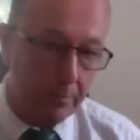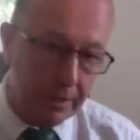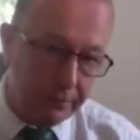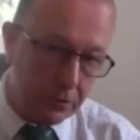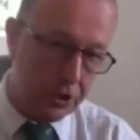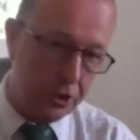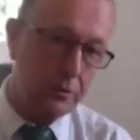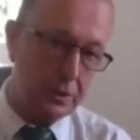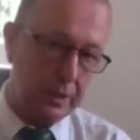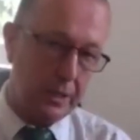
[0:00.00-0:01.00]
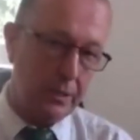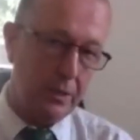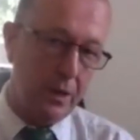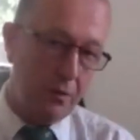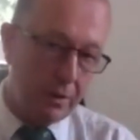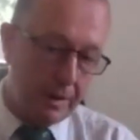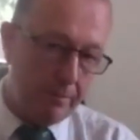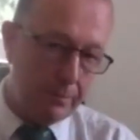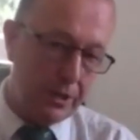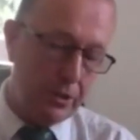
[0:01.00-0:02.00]
But if you're shooting it,
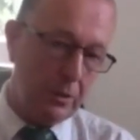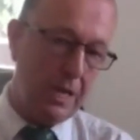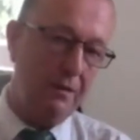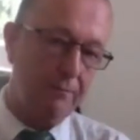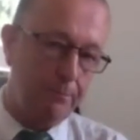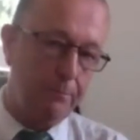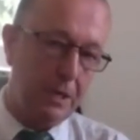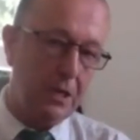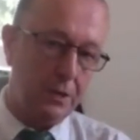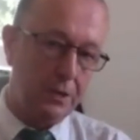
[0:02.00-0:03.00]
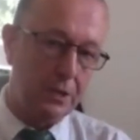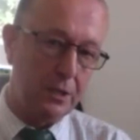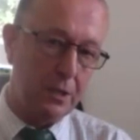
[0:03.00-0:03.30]
remember you'll have blood